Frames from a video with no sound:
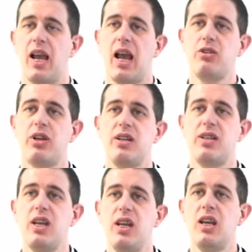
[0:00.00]
As you can
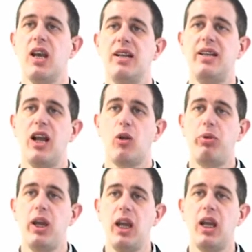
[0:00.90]
see,
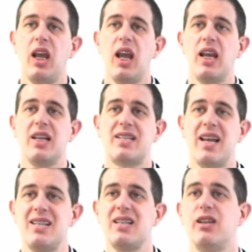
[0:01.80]
DLP is
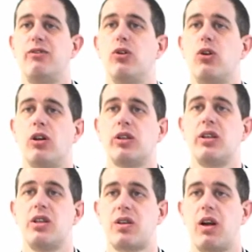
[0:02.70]
sensitive to
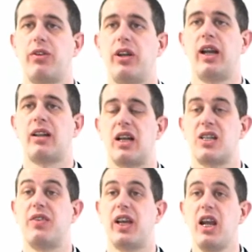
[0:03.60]
content discovery and
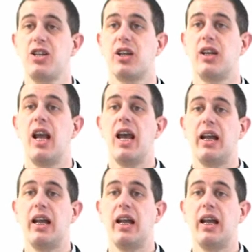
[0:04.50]
classification,